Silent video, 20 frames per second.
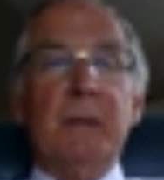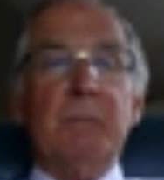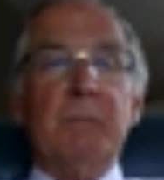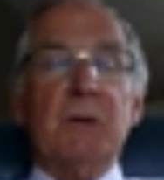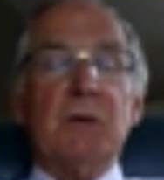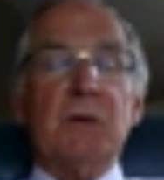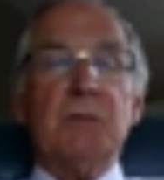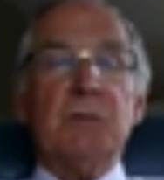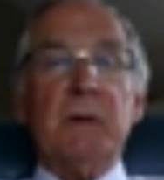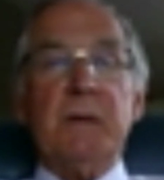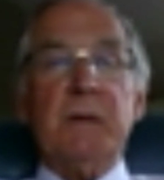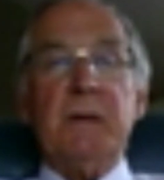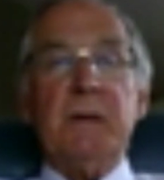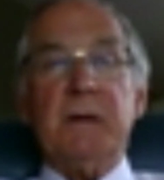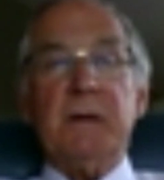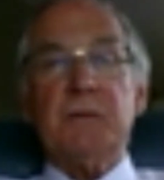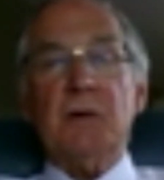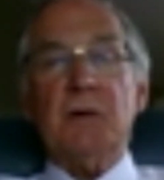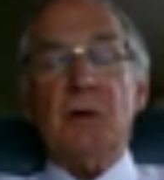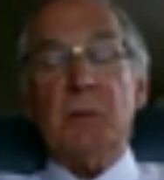So I think
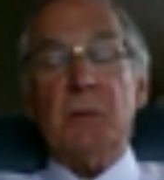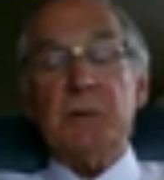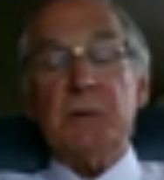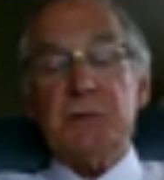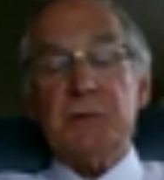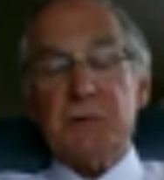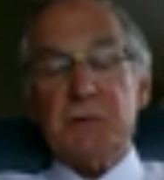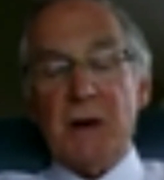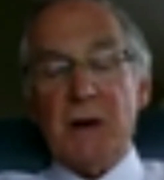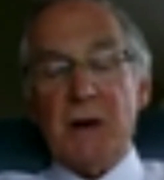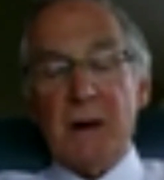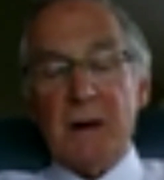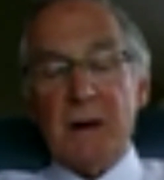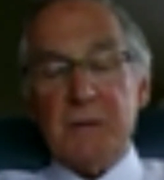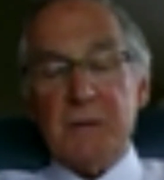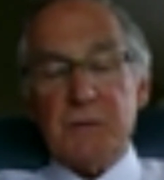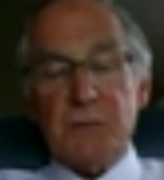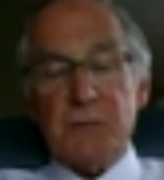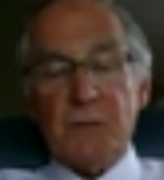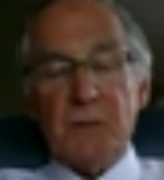it's always a
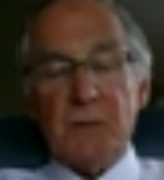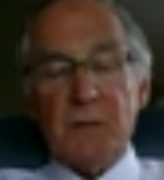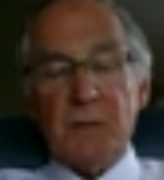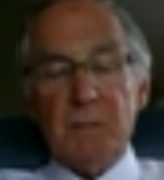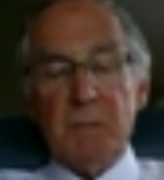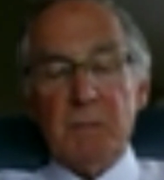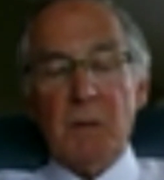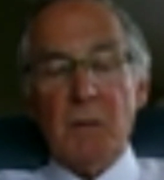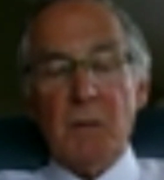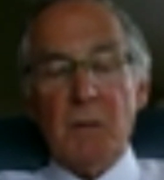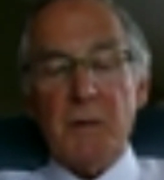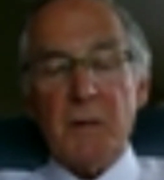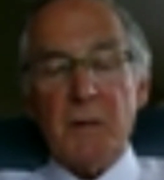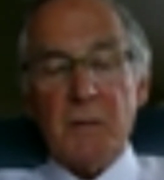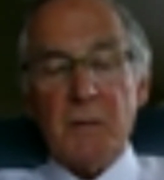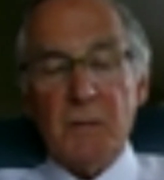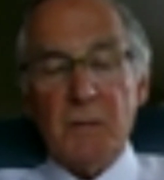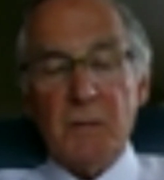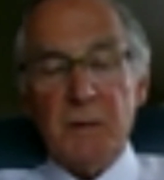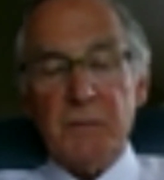challenge for a lawyer
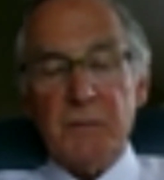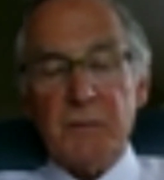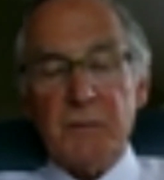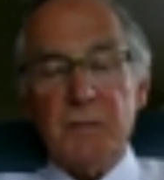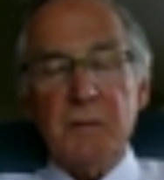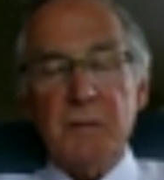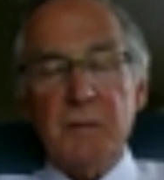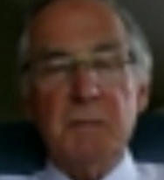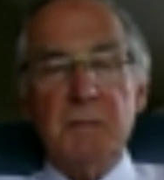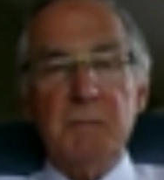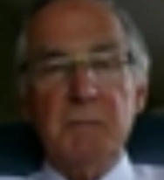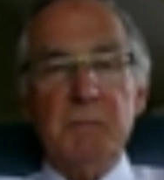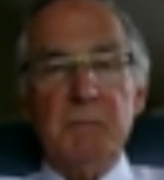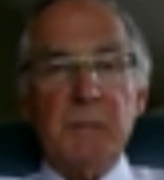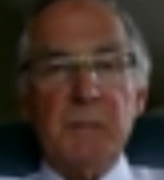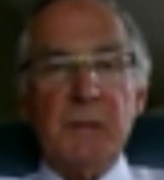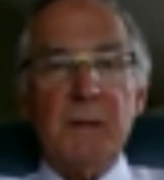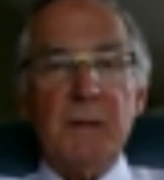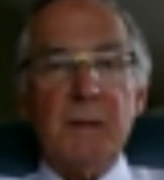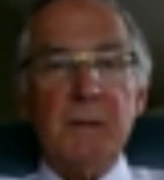going through
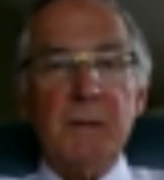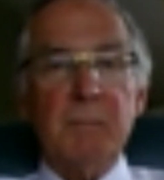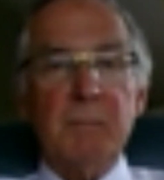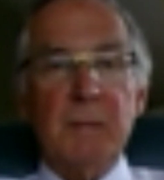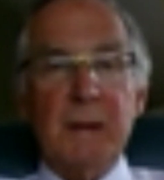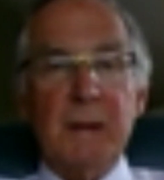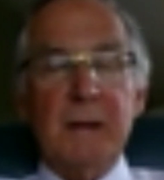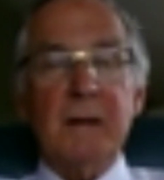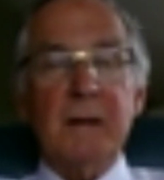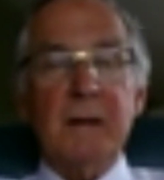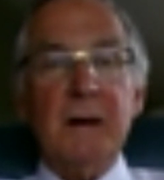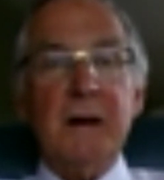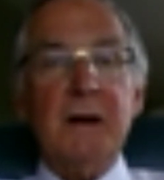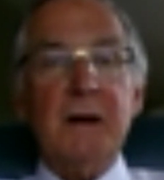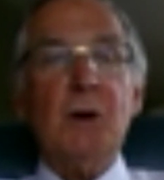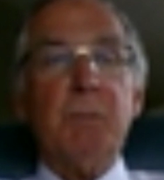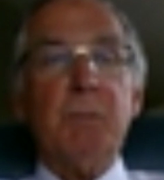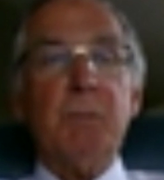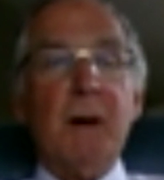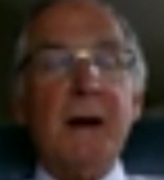the
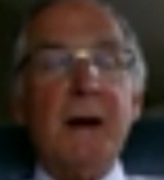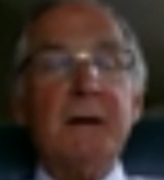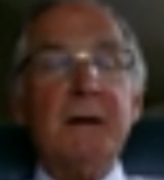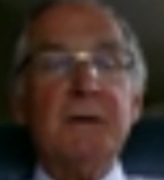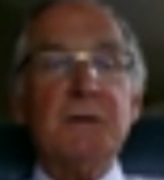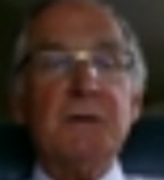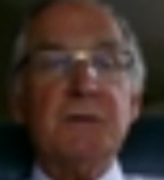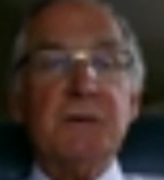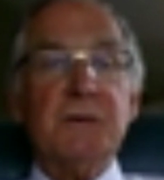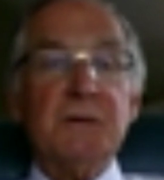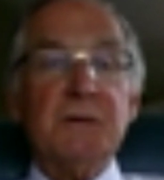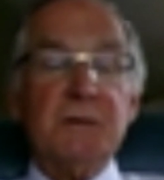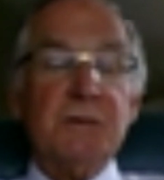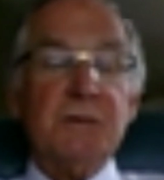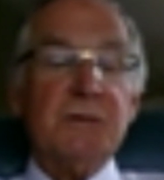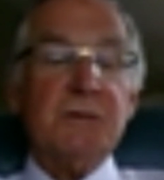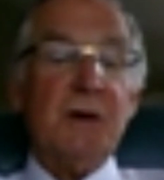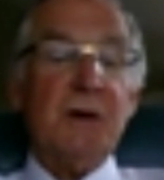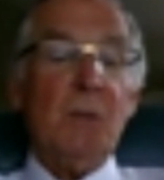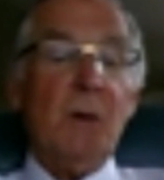legal practice is to
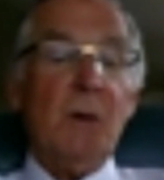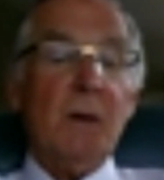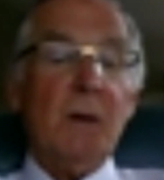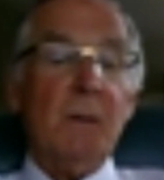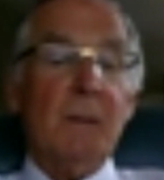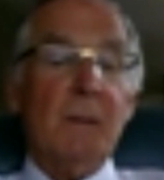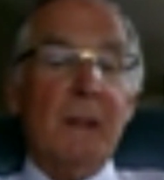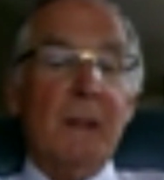say, well,